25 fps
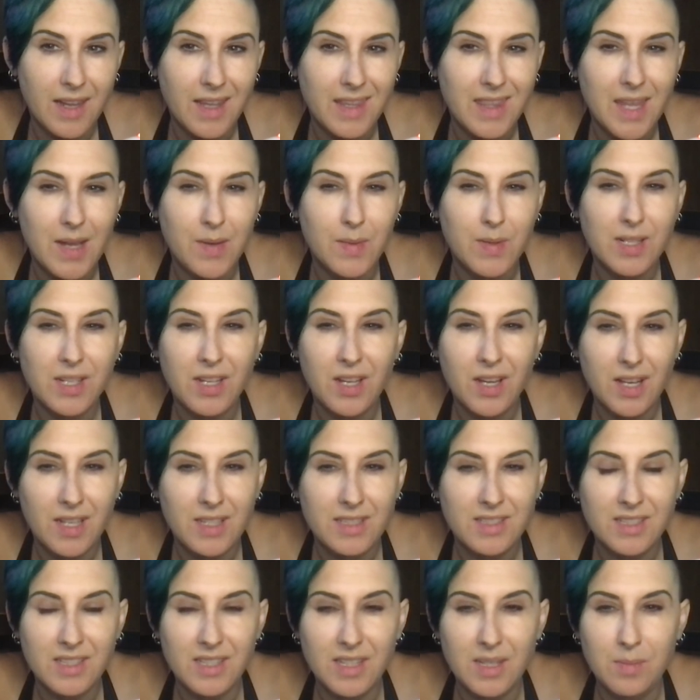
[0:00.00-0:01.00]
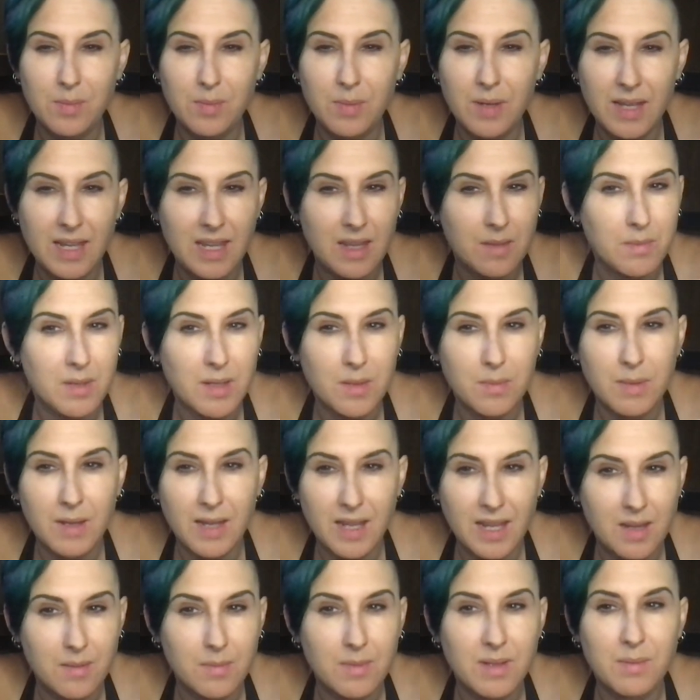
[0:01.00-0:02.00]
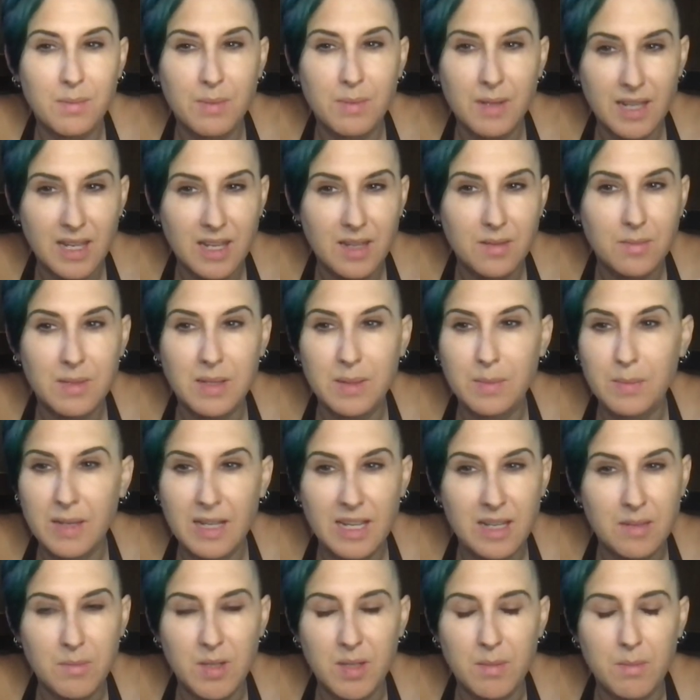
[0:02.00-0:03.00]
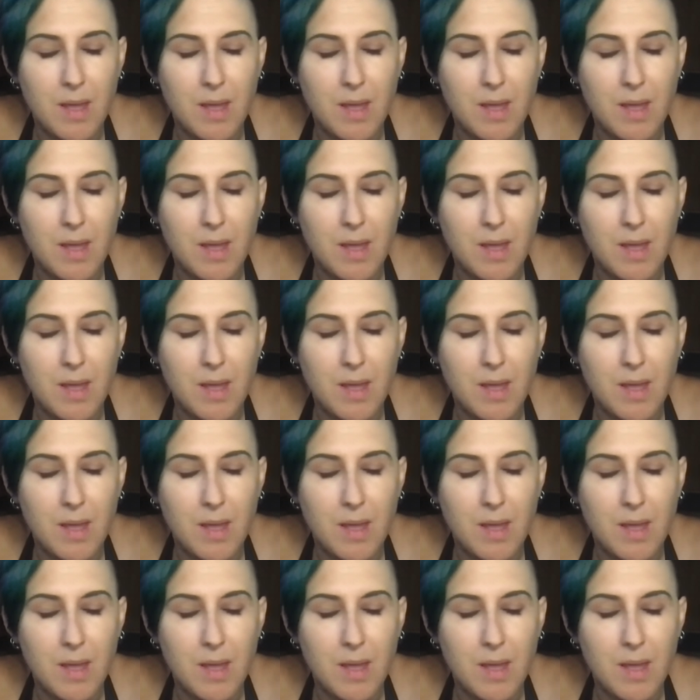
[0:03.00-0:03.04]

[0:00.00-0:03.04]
and they would constantly pick at me, pick at me, pick at me, pick at me.